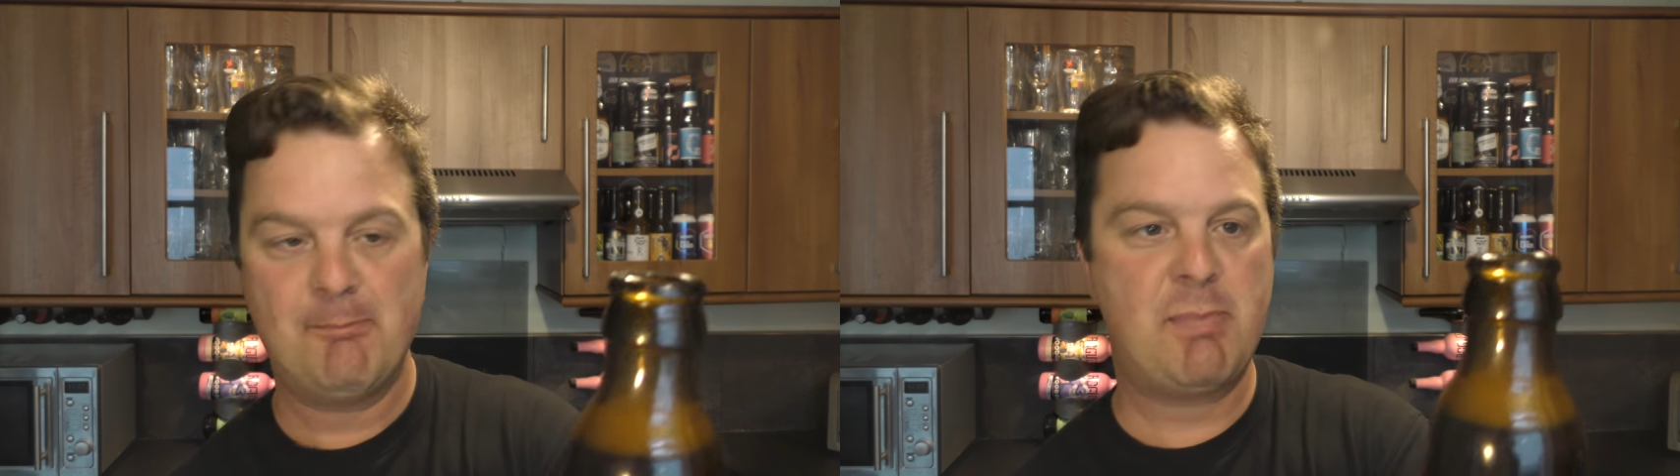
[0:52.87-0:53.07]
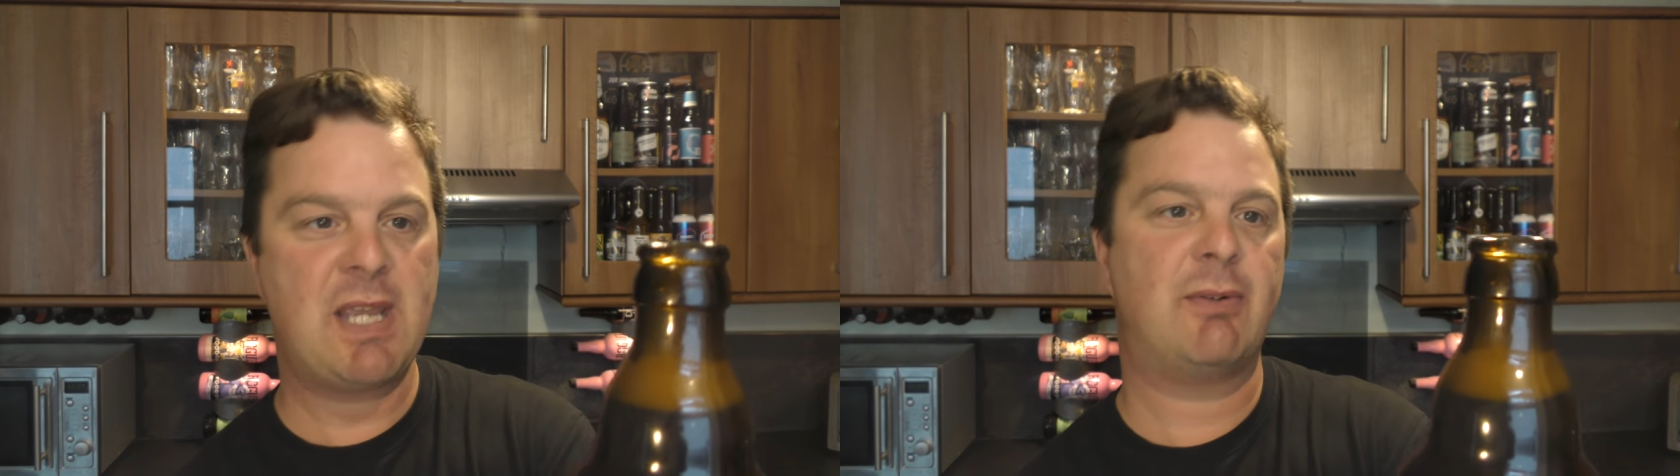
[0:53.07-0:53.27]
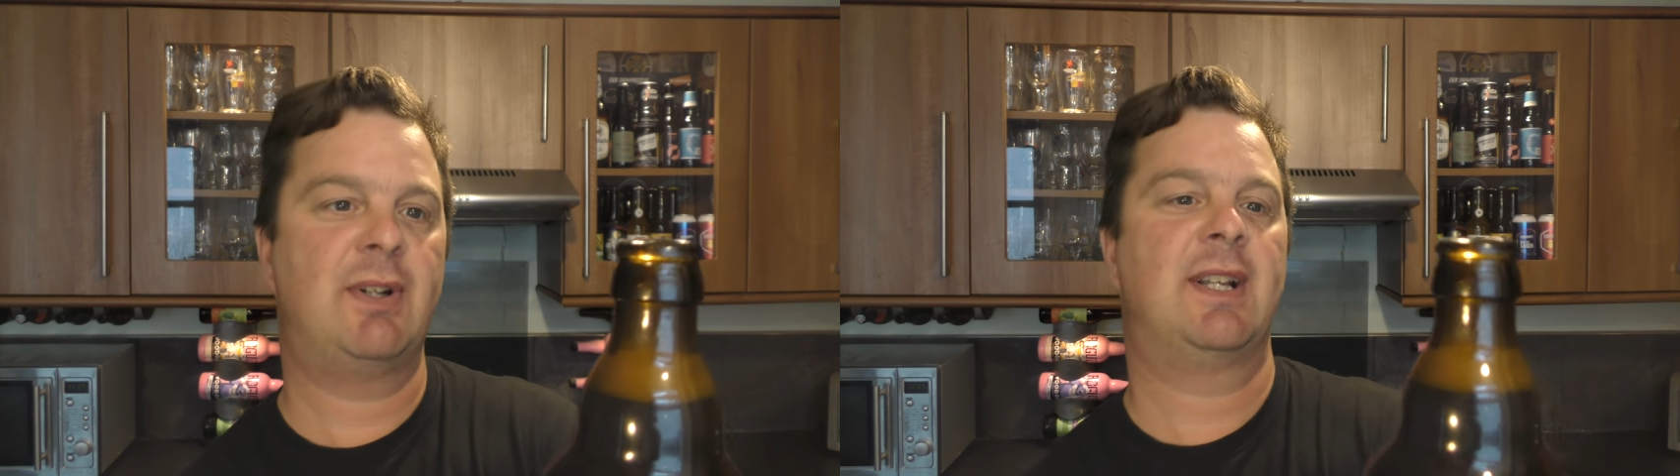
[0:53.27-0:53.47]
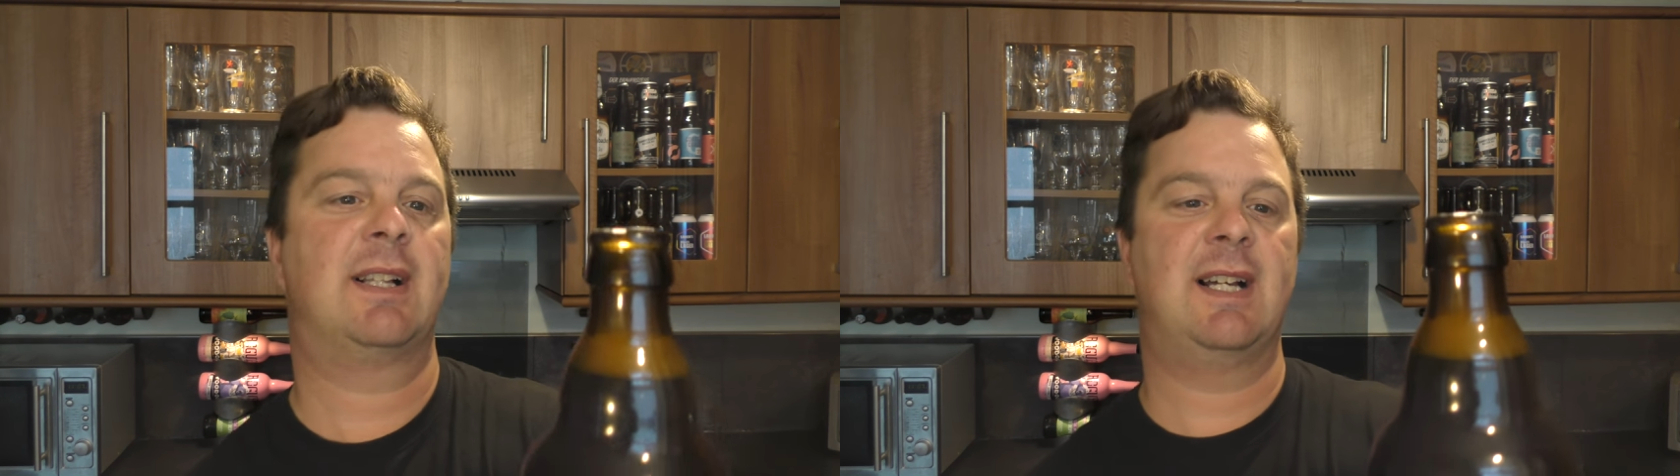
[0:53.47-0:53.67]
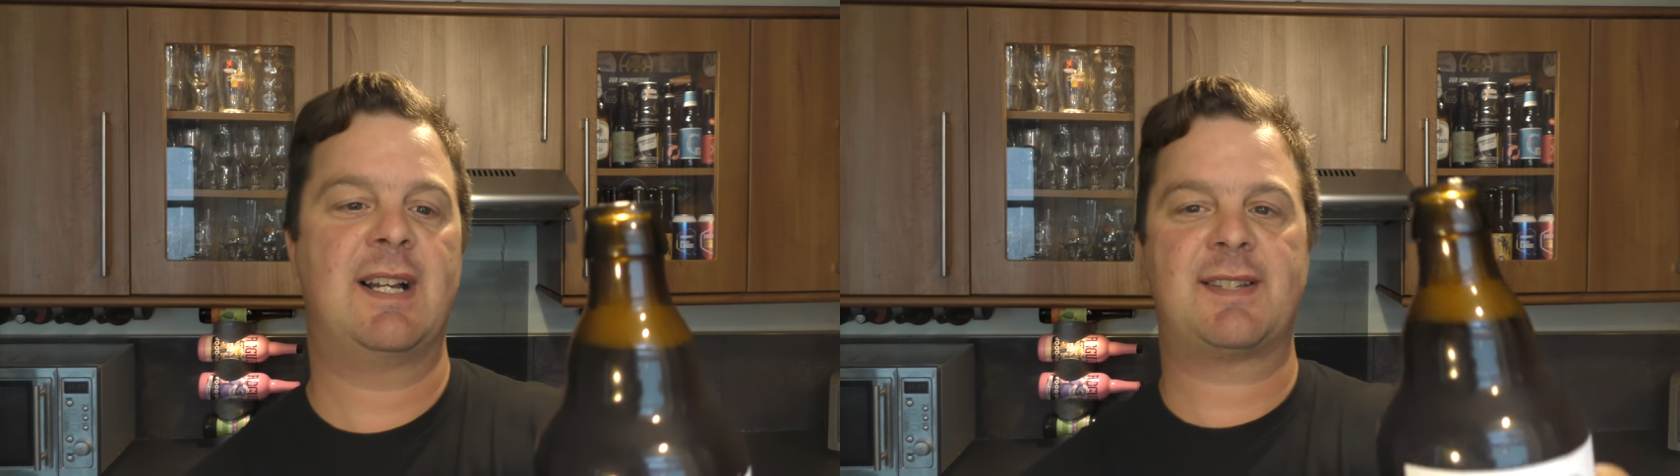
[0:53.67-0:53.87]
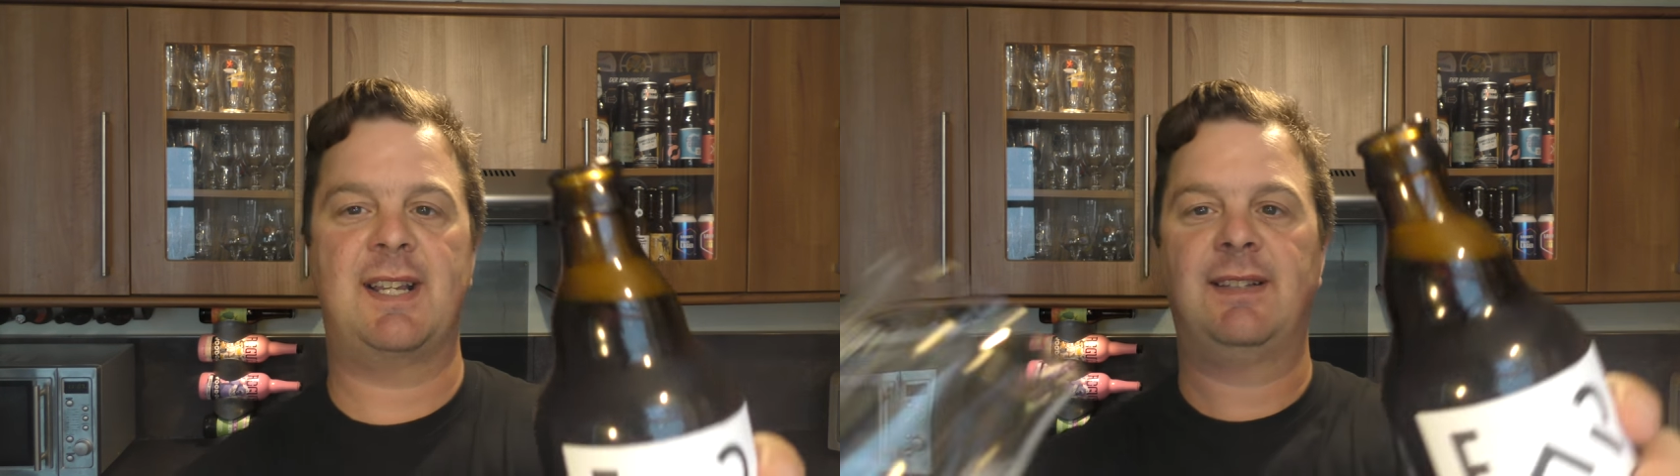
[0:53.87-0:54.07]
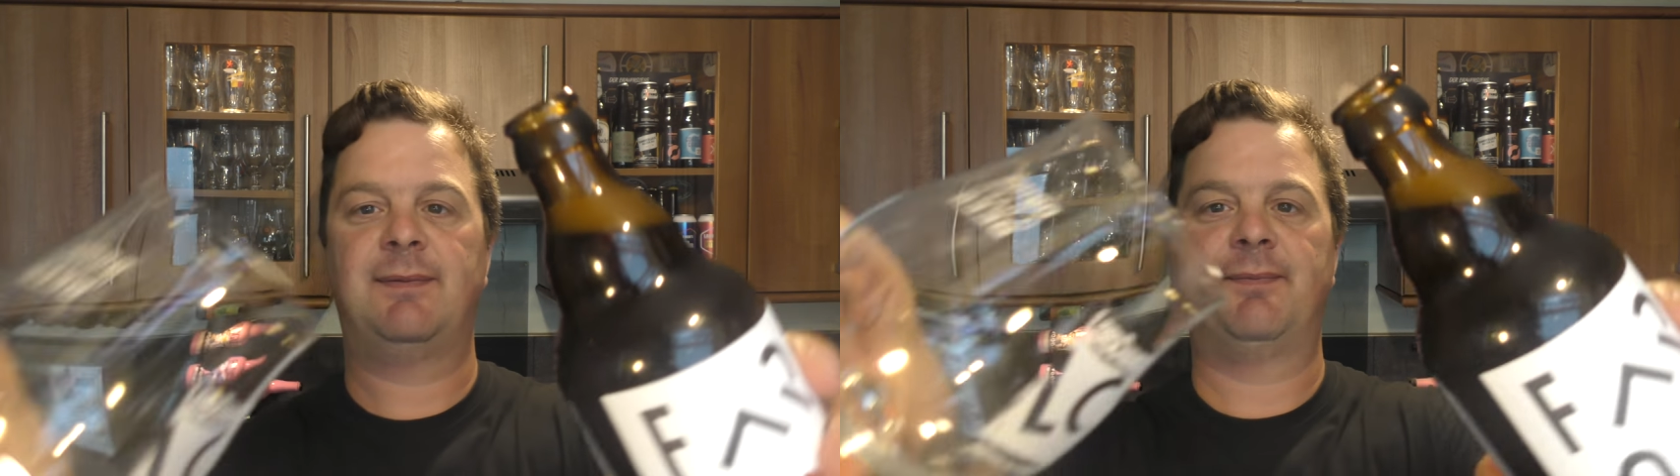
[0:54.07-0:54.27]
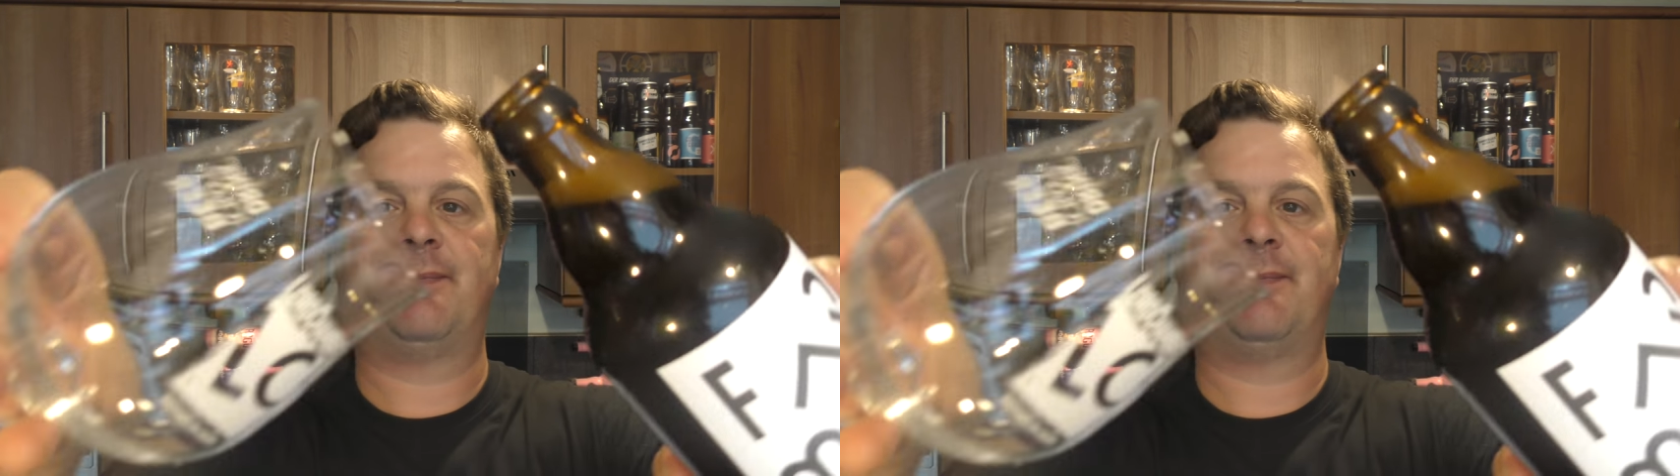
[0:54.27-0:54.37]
Beer in the glass then.